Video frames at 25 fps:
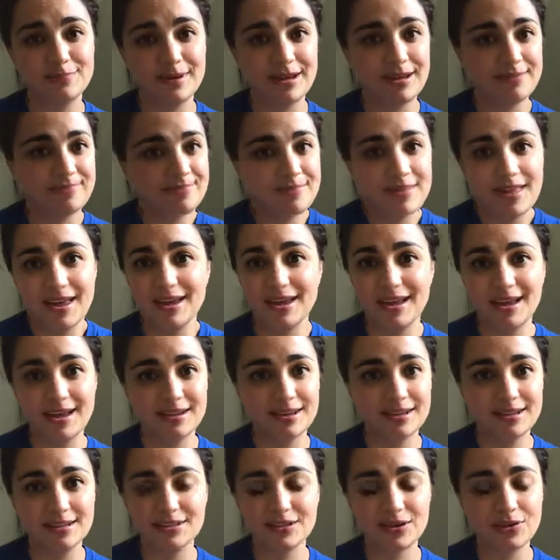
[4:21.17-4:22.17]
but
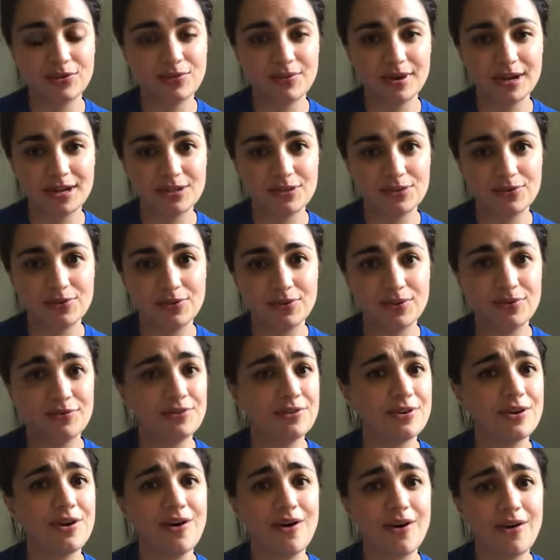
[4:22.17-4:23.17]
again, it's a great tool
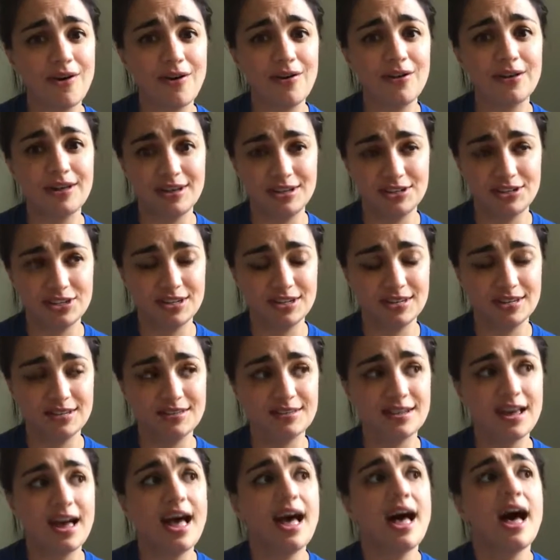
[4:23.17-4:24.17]
for all
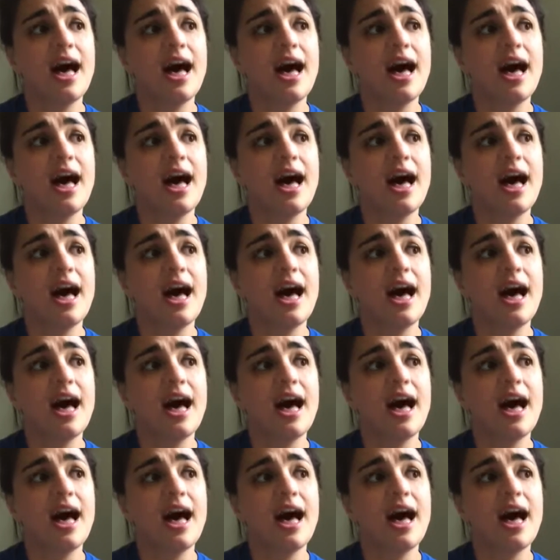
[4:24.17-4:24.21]
ages.